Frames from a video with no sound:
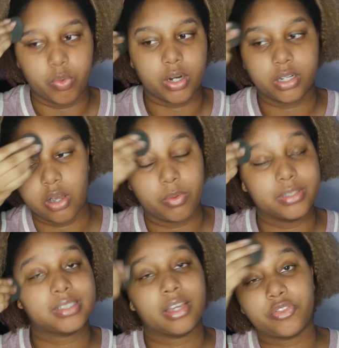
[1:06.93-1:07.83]
We're gonna go
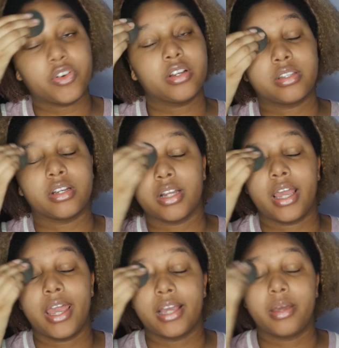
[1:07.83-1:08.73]
one step further
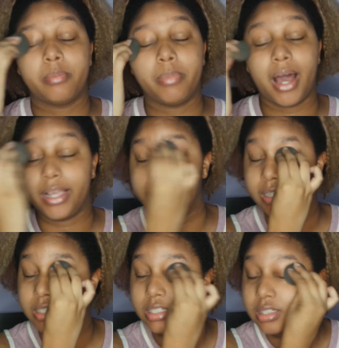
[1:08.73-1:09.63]
and combine
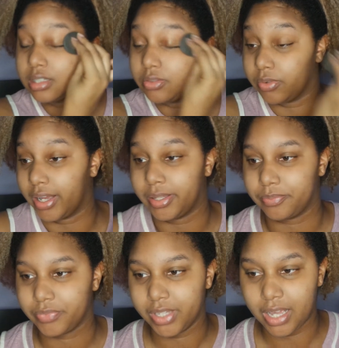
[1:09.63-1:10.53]
it, right?